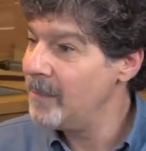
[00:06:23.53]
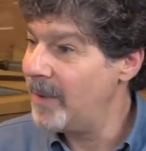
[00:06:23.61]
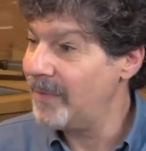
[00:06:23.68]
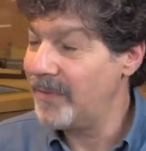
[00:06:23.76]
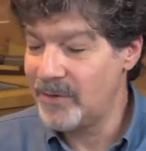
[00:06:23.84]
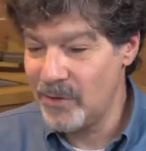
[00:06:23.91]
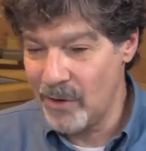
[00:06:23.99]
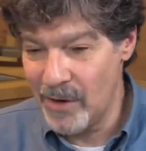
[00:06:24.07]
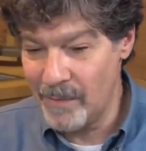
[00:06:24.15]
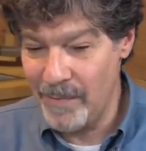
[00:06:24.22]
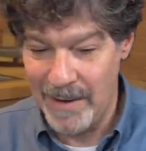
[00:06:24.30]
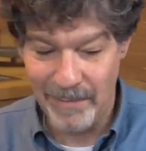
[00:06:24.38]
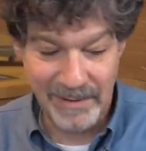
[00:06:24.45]
But the
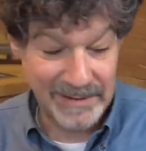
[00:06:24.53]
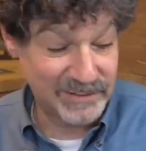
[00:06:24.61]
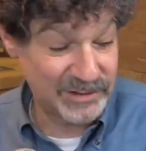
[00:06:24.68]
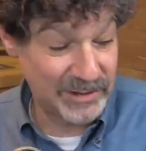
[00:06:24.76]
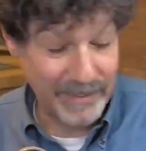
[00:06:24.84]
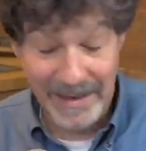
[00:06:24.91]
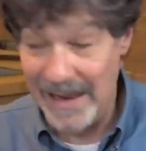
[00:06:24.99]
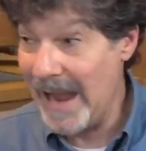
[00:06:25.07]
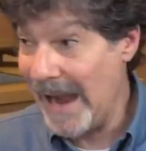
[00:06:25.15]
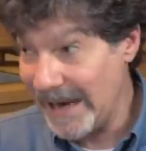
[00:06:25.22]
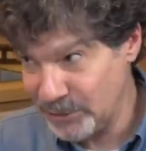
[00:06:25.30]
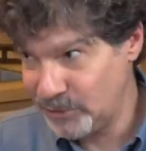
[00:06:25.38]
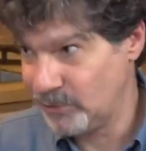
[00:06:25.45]
term, I believe, should be
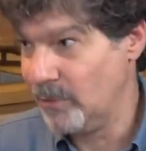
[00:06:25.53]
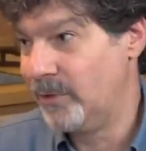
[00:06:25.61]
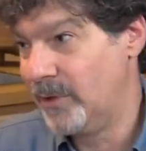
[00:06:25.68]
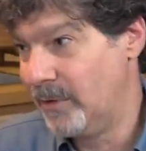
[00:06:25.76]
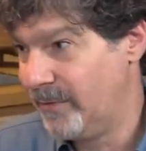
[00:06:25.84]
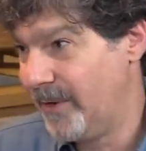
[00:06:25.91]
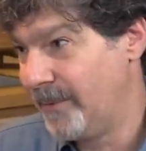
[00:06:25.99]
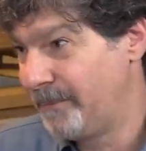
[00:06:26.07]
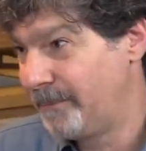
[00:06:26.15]
astroturfing.